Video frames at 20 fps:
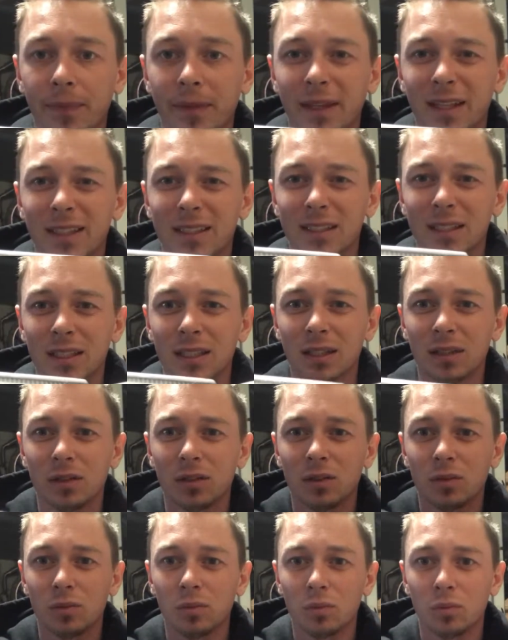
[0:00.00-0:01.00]
this
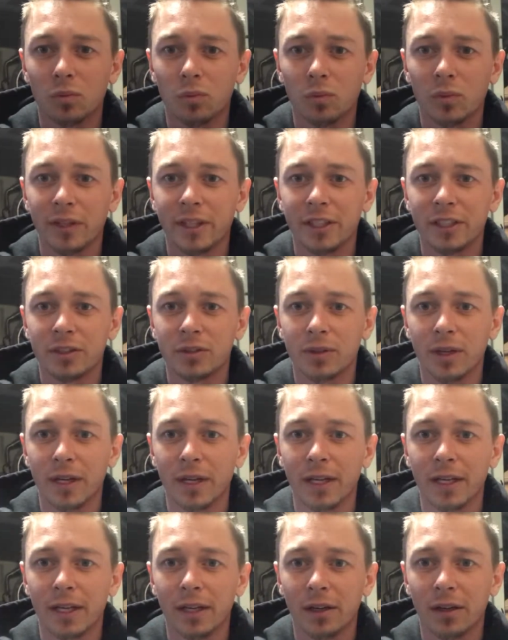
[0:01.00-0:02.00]
little ridge
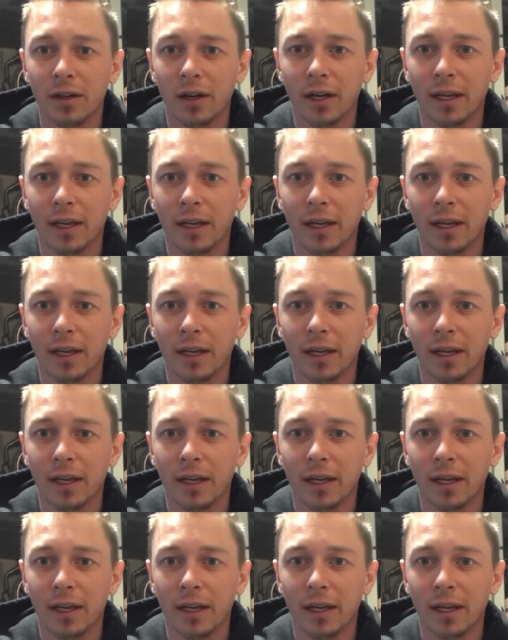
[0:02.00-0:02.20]
right here.